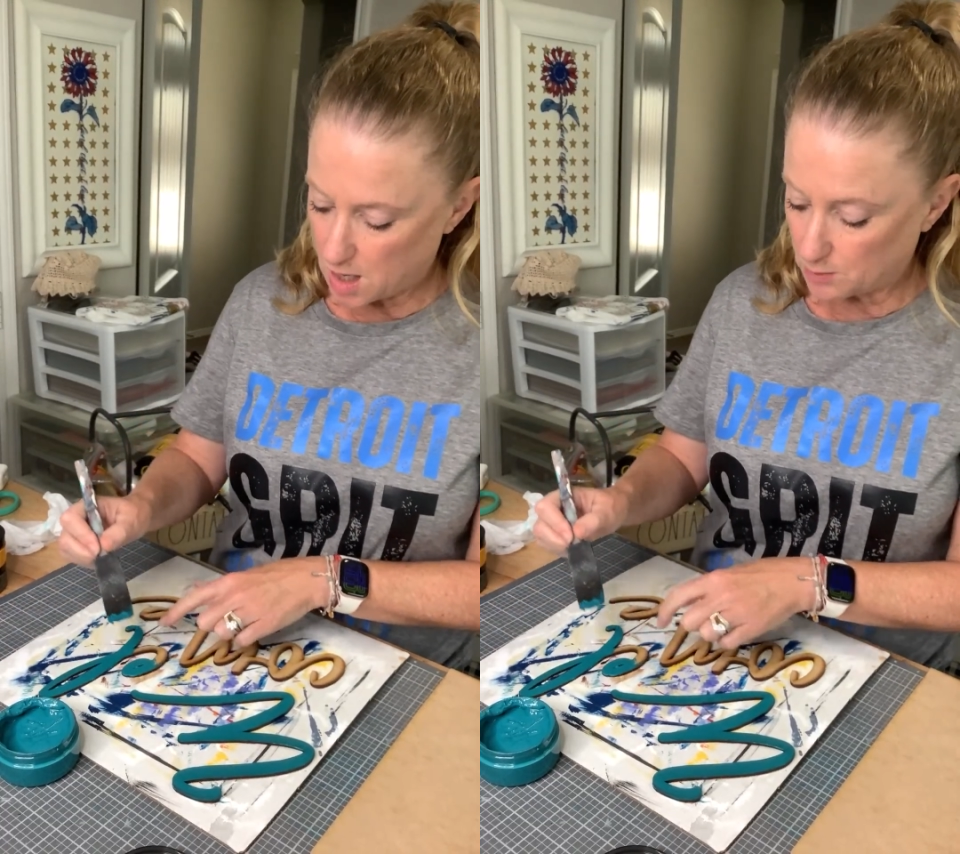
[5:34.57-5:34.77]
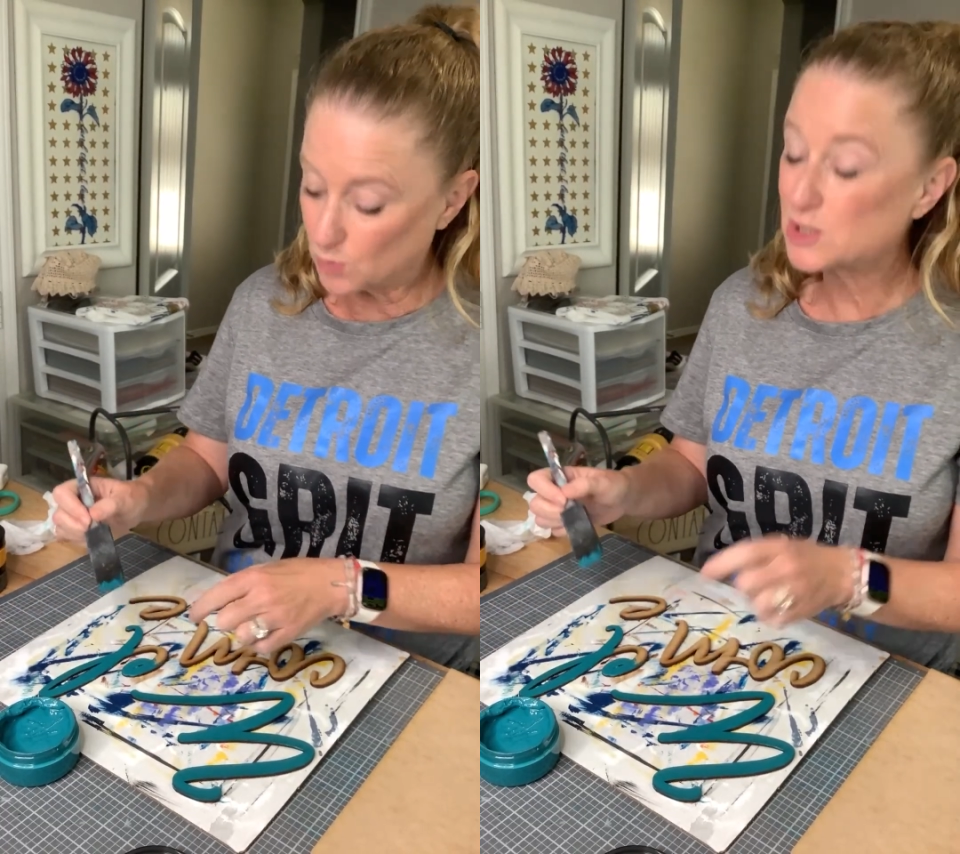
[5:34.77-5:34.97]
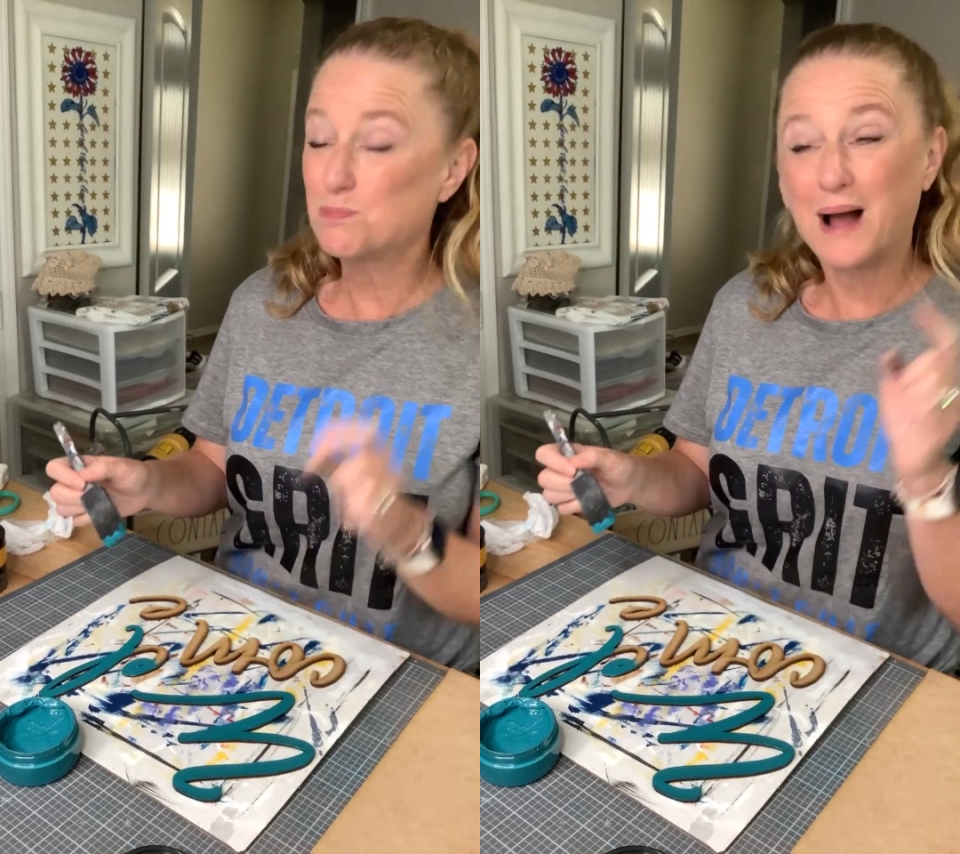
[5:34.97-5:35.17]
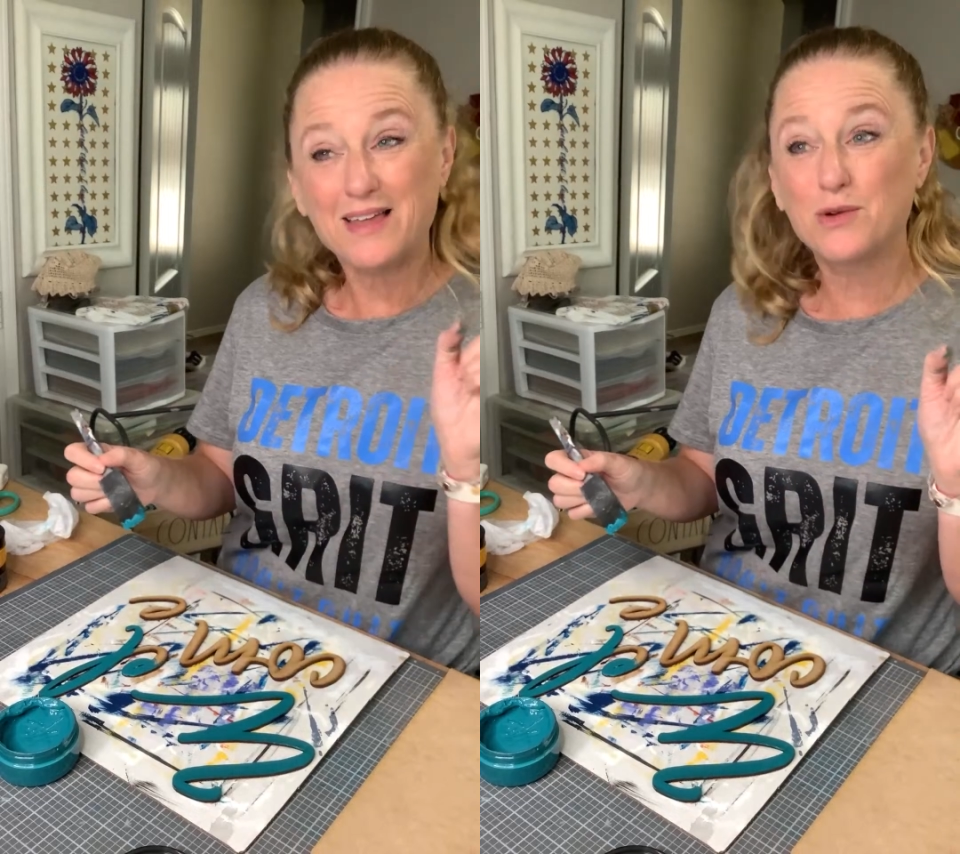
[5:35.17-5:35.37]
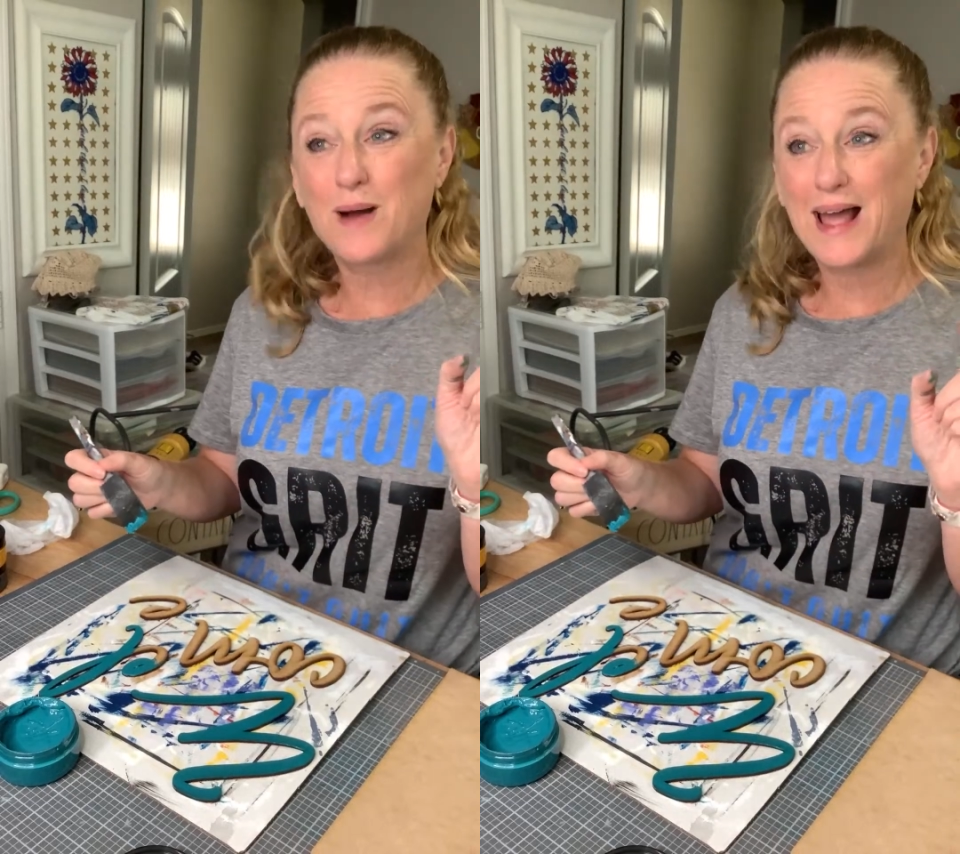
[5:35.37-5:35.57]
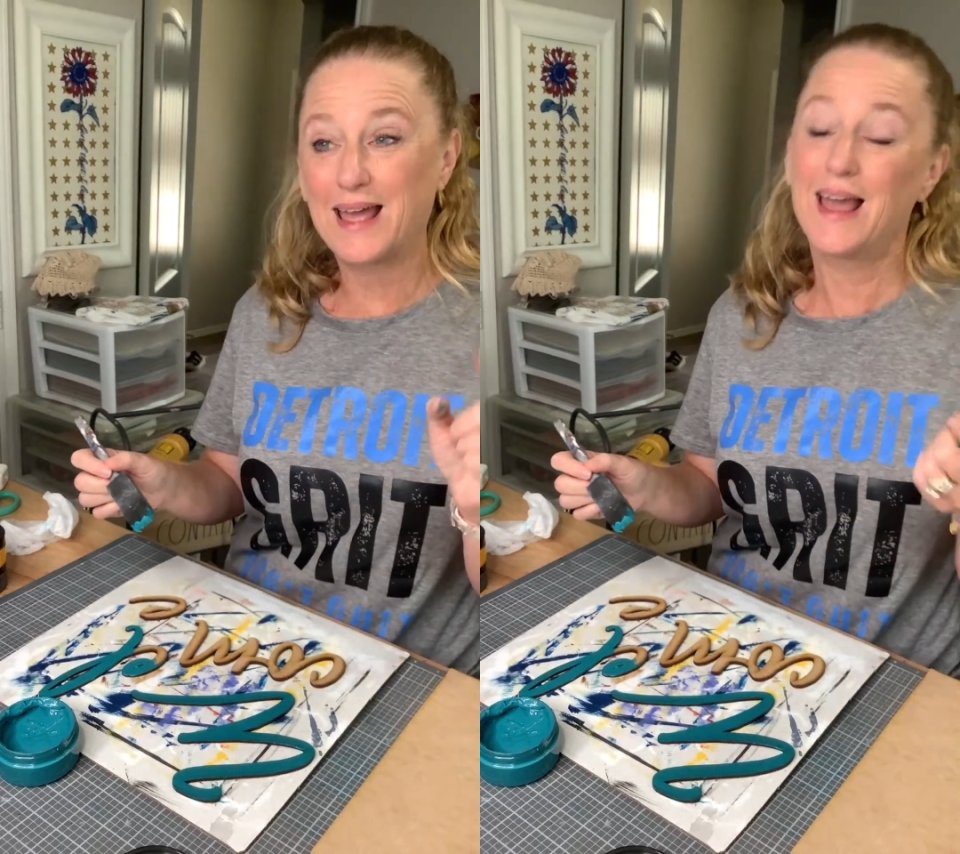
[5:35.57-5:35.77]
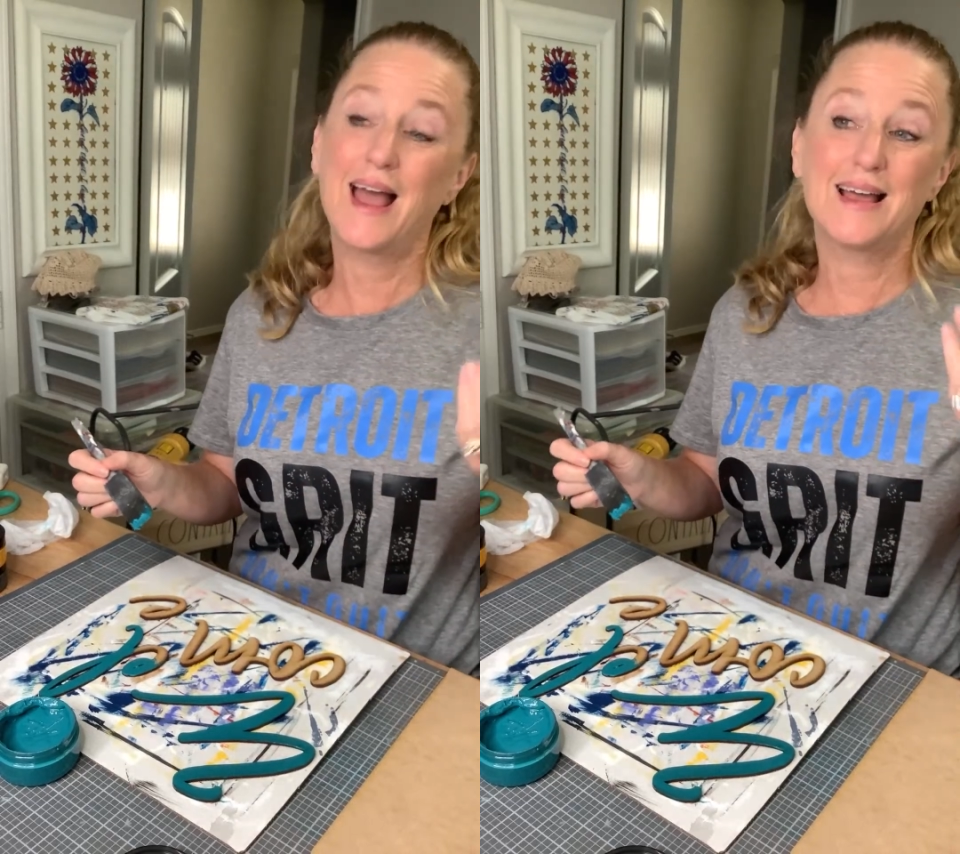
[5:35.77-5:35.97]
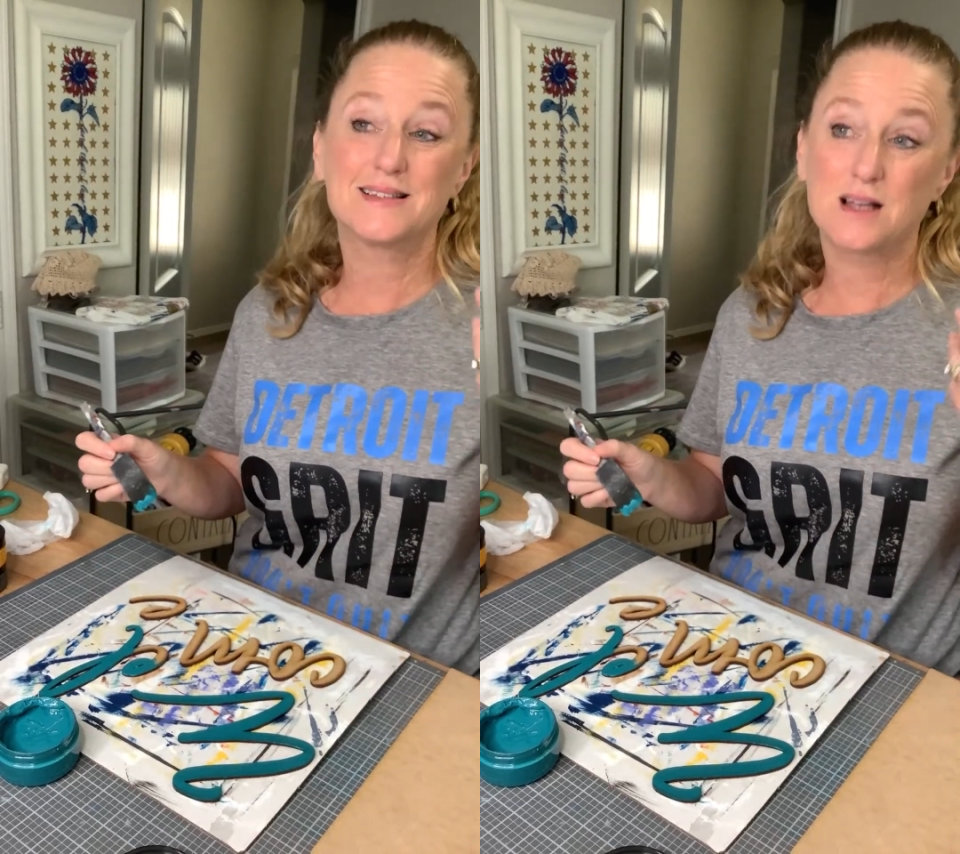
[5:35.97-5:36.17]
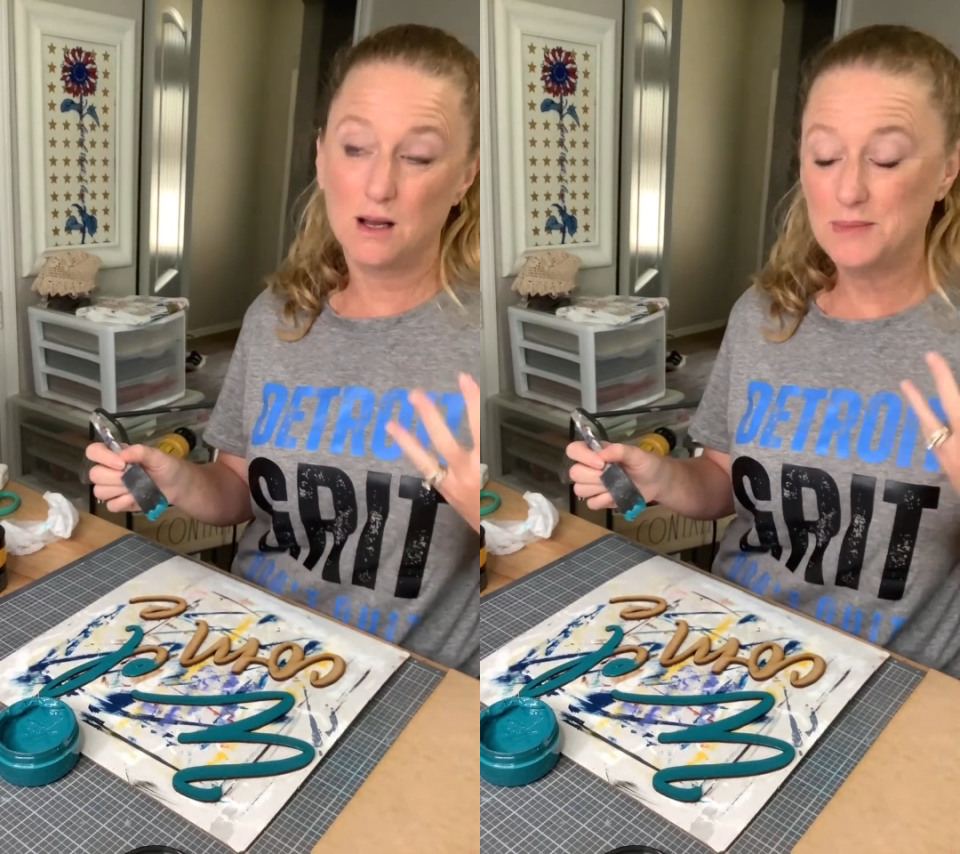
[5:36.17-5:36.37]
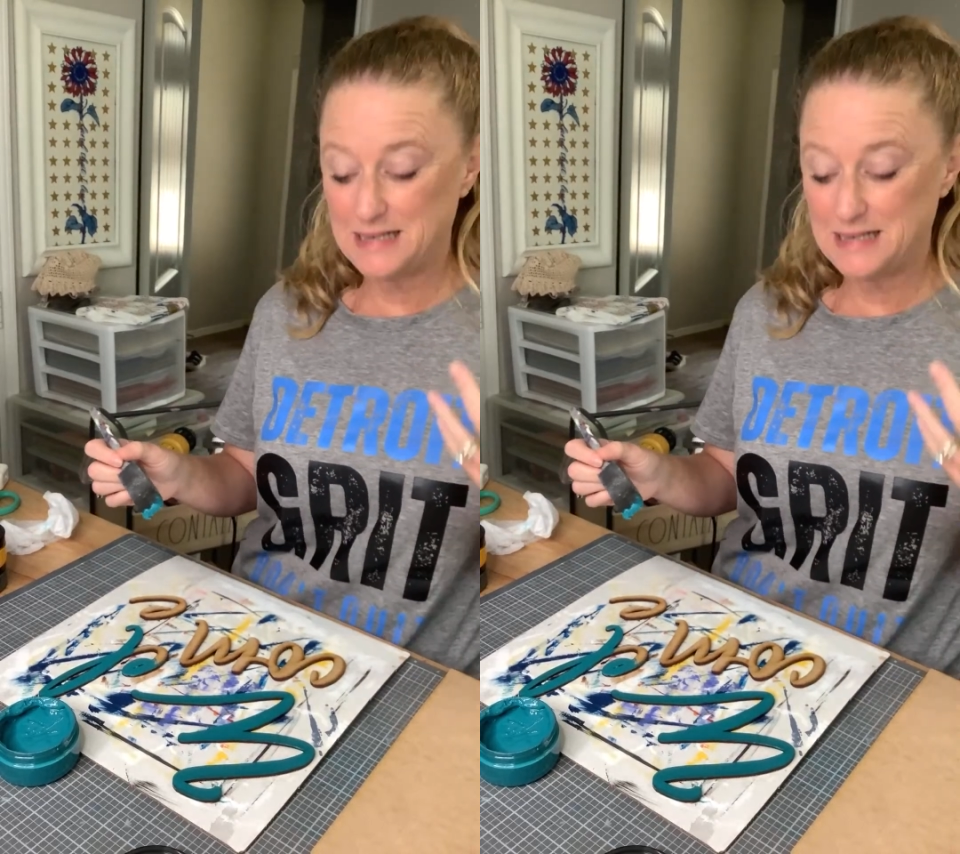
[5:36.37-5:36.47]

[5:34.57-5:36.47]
which by the way has come